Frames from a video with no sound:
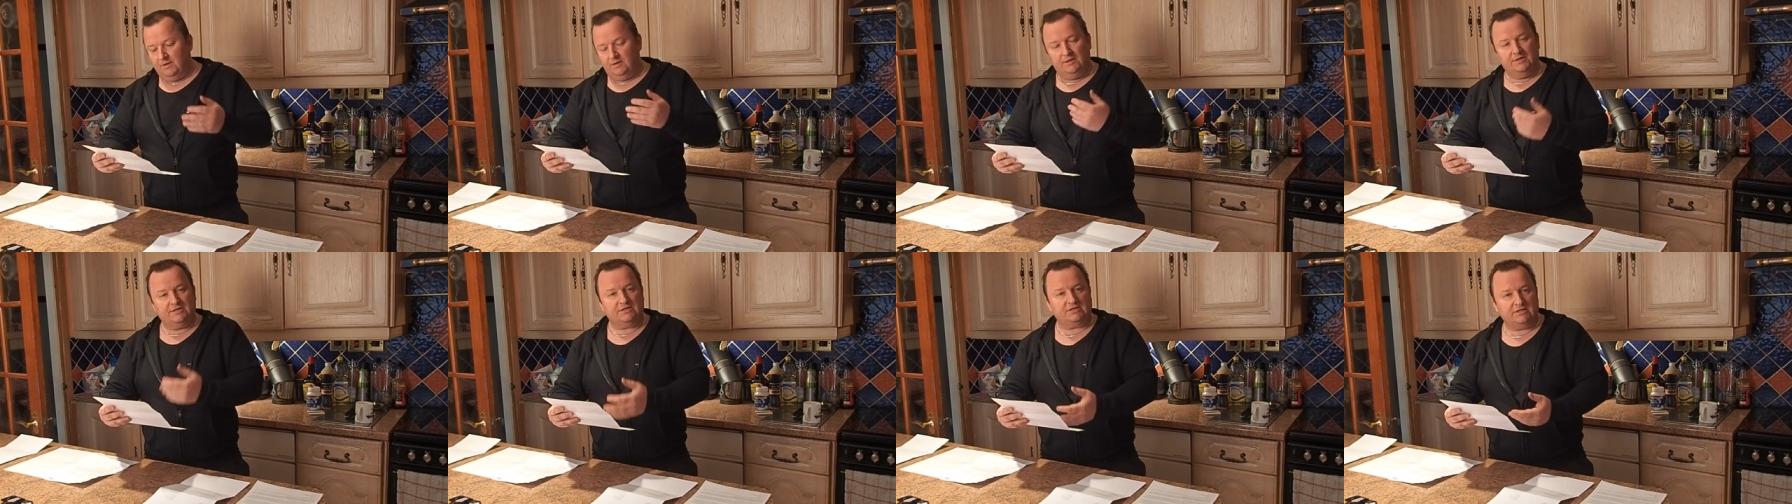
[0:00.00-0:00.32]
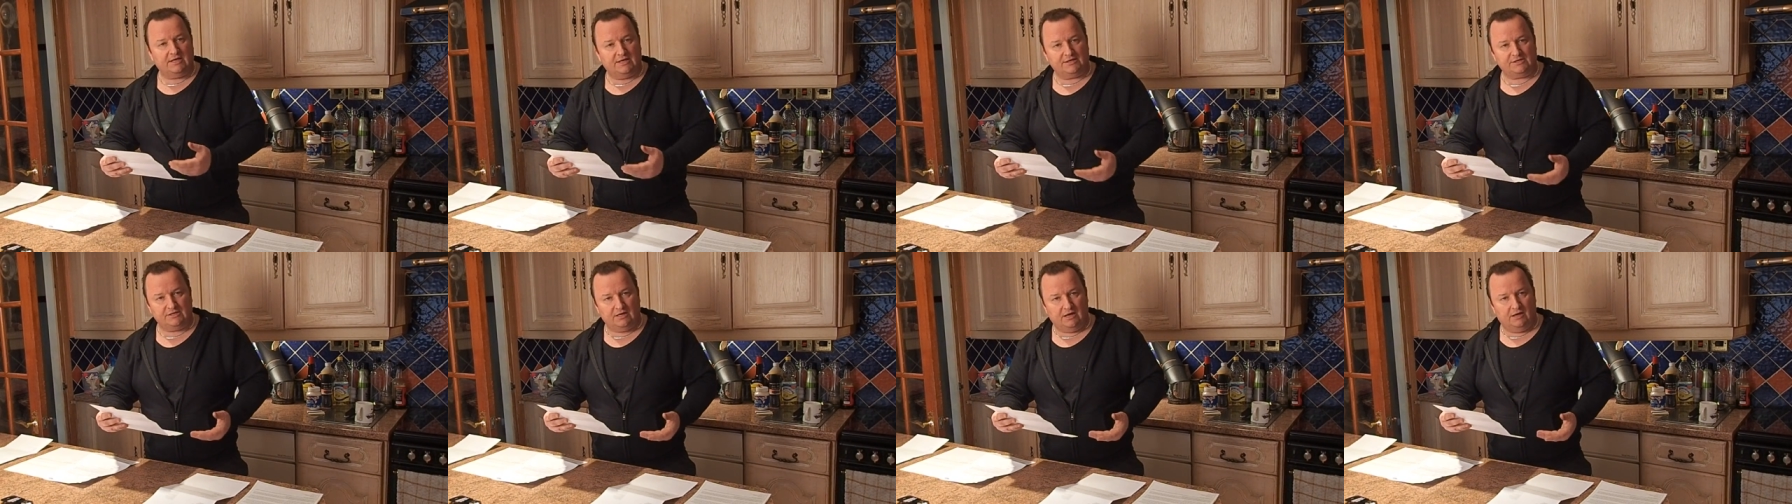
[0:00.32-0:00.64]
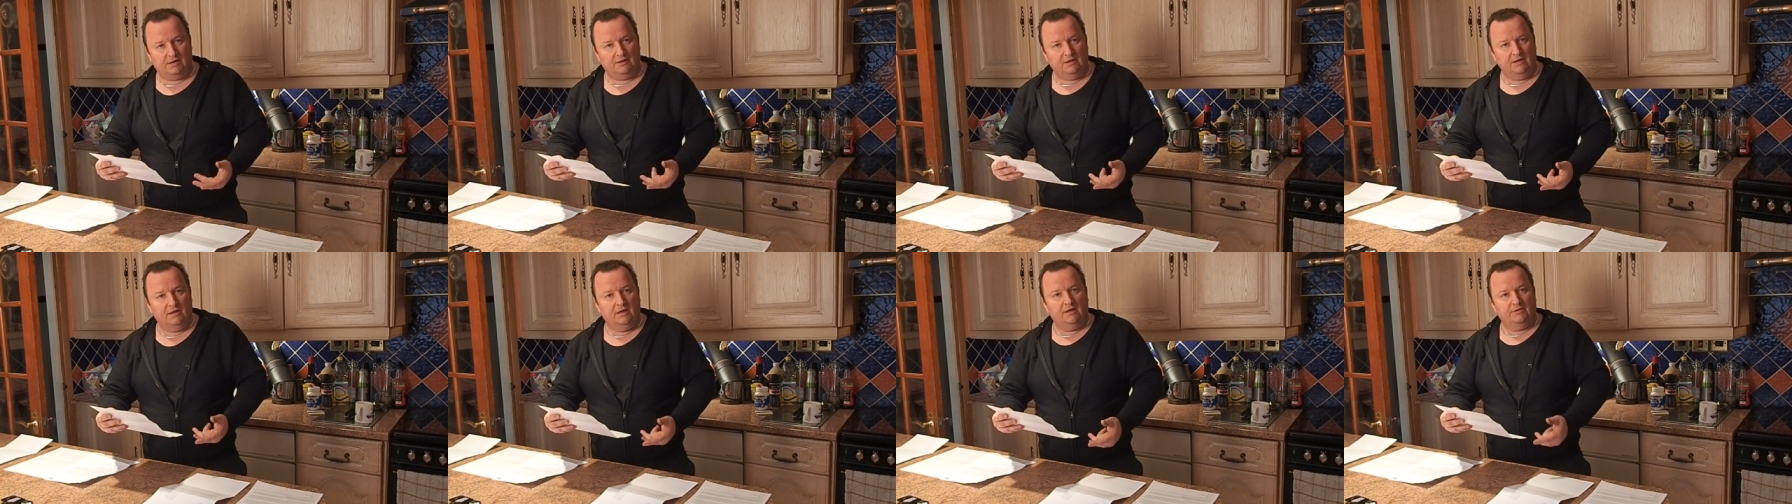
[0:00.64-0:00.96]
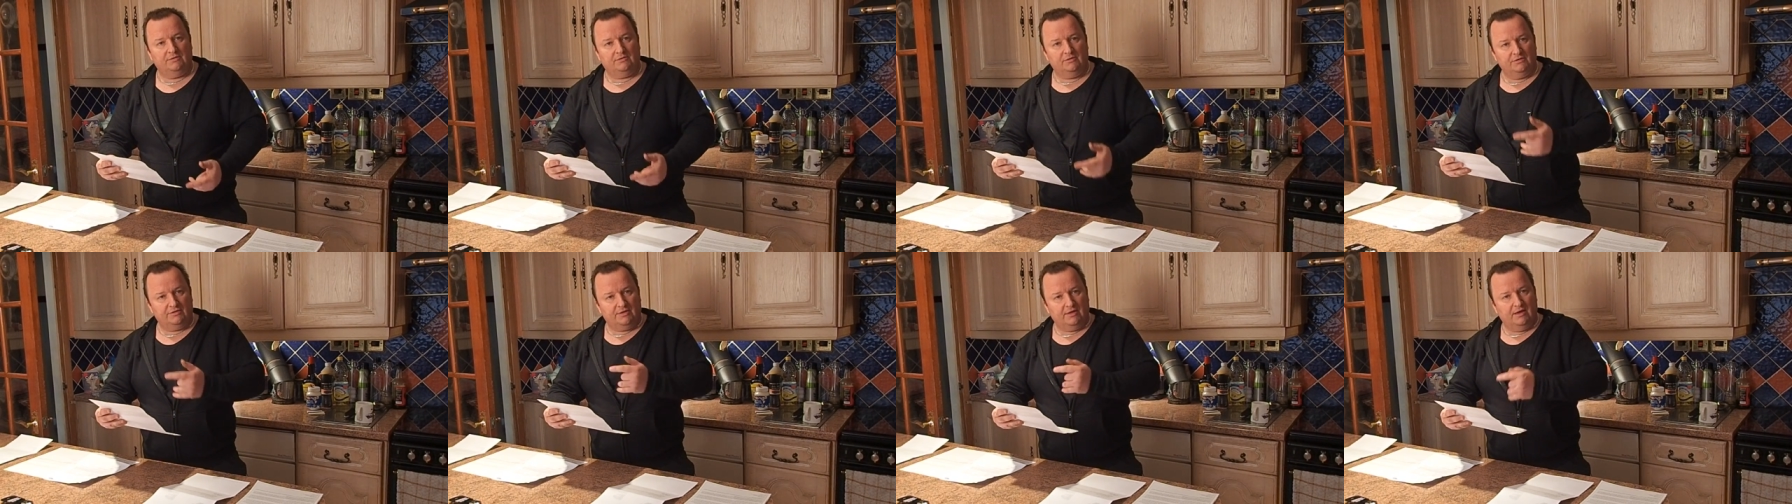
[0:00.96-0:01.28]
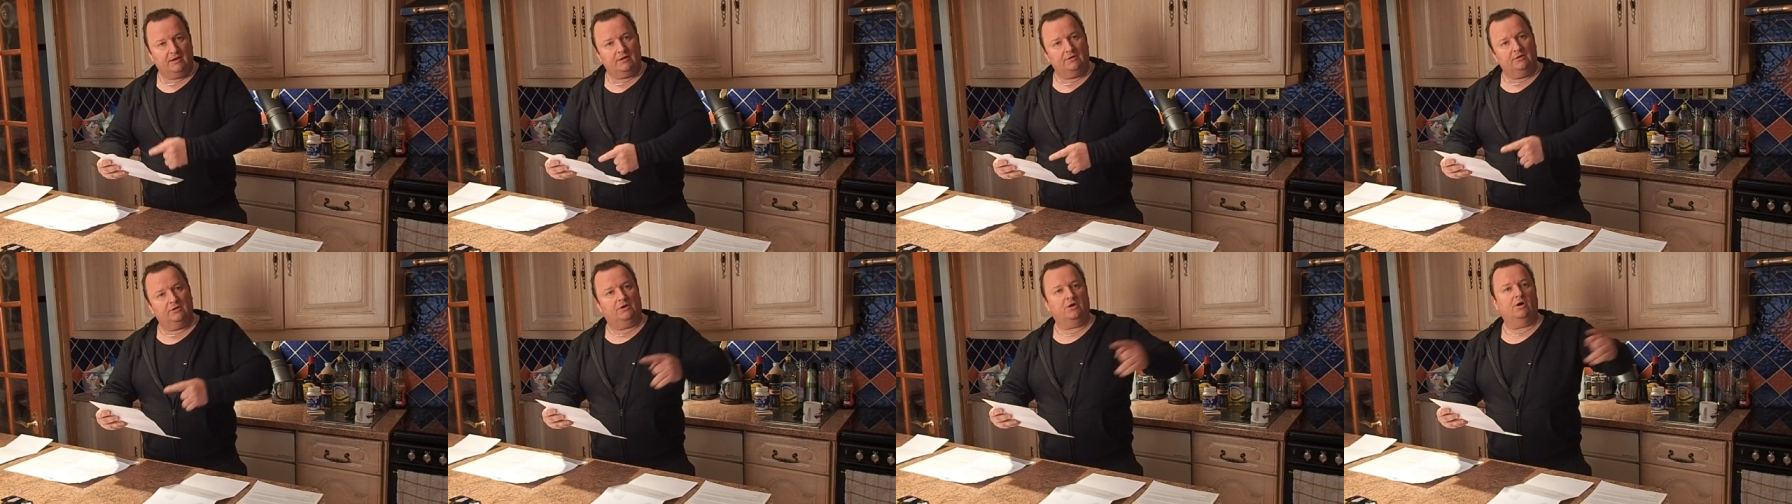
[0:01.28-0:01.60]
in this letter that they're
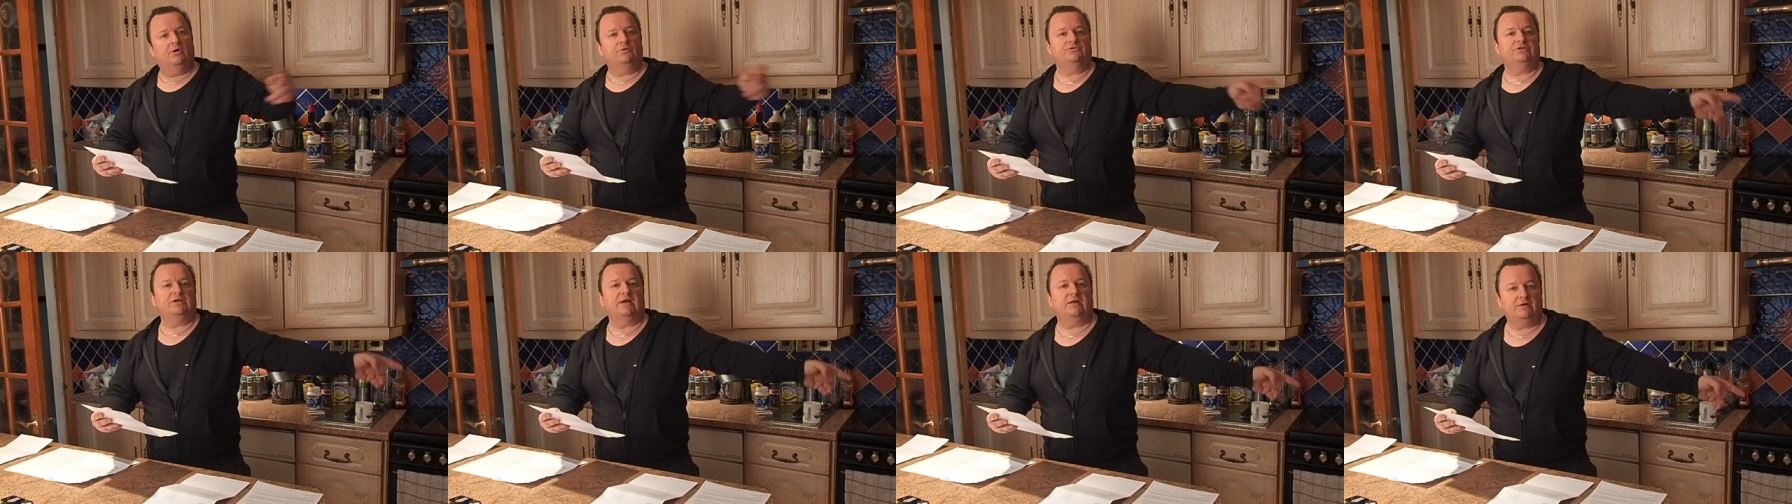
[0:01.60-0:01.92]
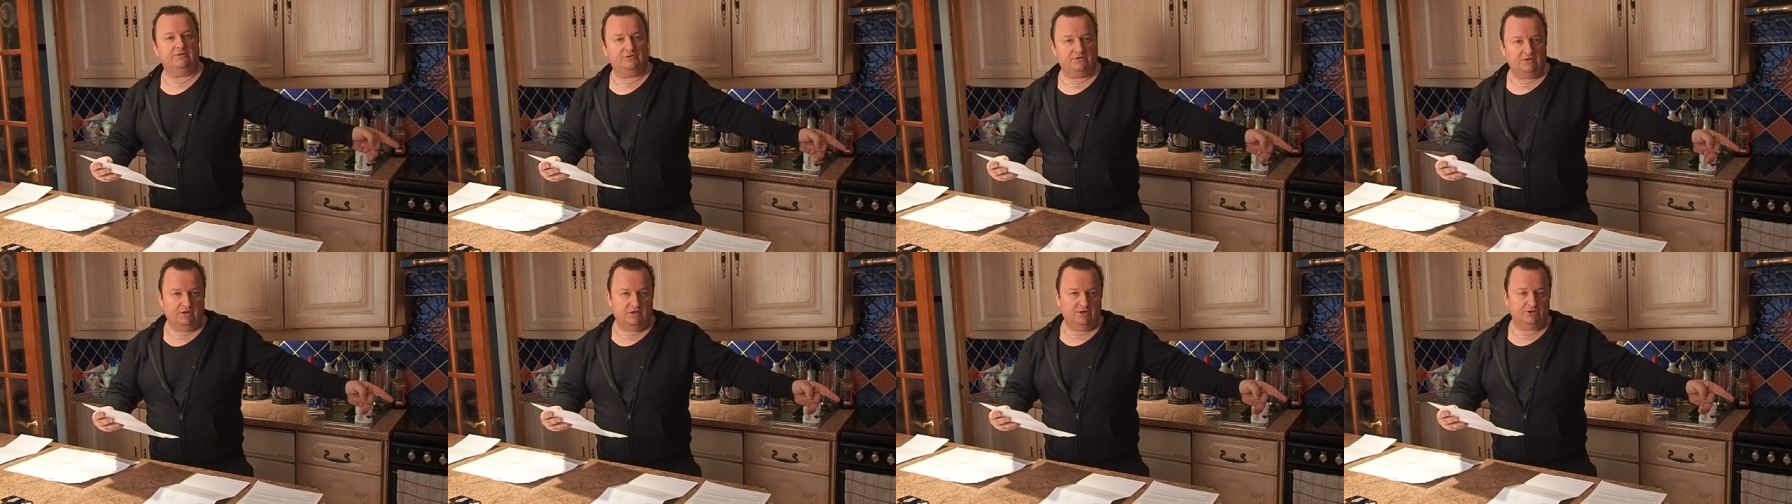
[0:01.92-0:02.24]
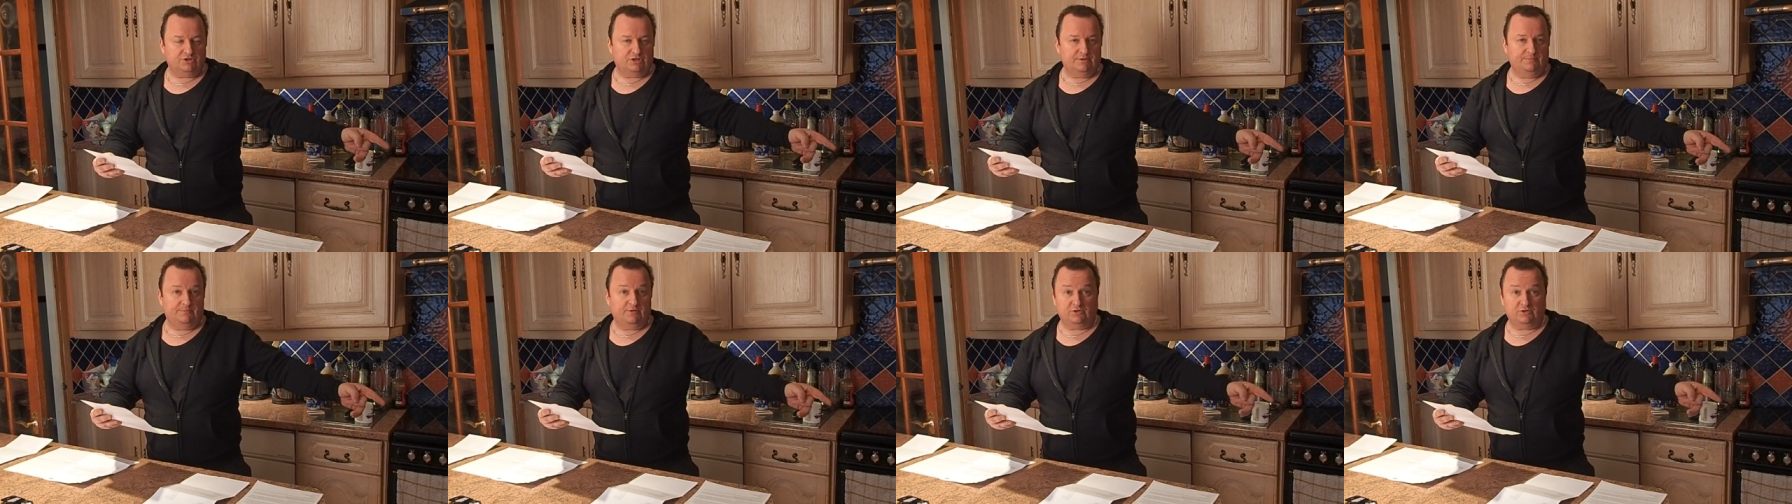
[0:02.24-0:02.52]
going to contact the dealership,